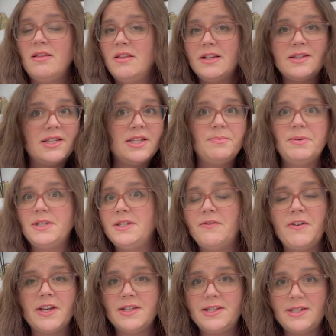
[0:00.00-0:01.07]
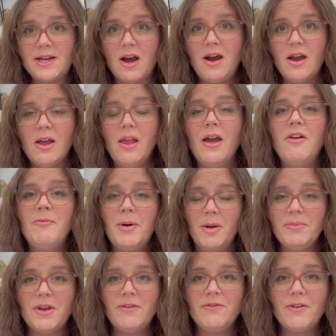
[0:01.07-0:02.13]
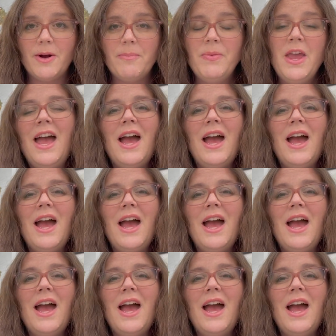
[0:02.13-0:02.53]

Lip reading: this specific style of pumpkin from.